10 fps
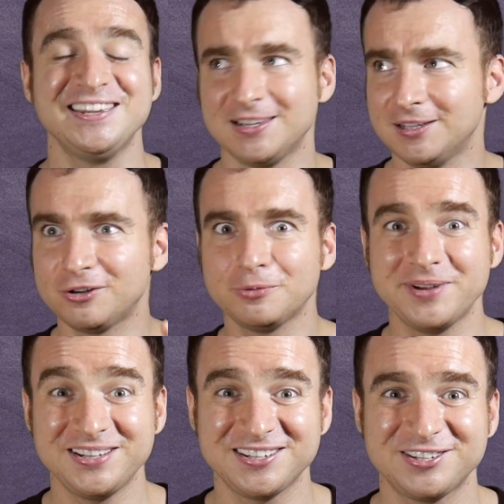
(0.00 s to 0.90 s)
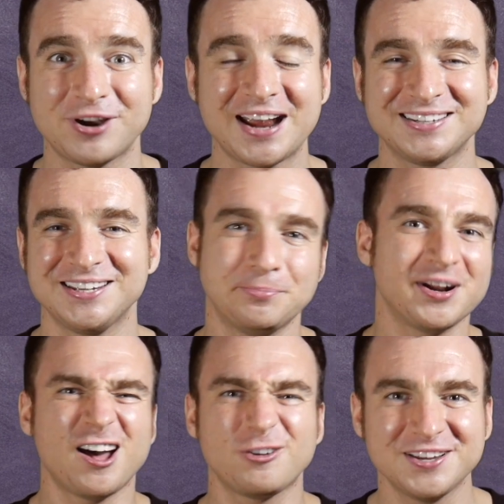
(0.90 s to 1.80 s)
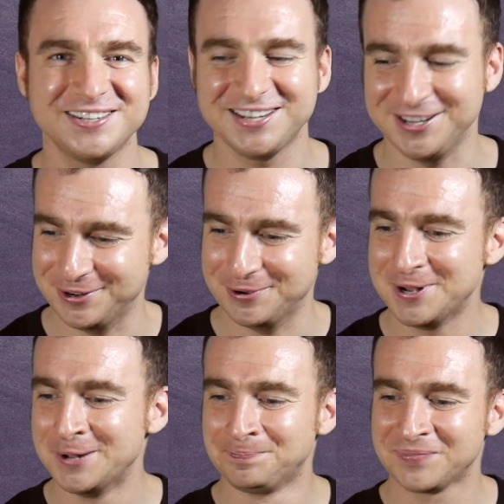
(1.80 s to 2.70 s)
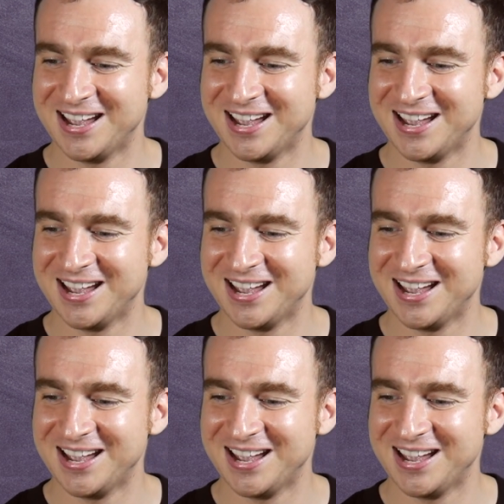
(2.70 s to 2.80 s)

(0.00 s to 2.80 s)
It's a little bit distracting, but I'll continue.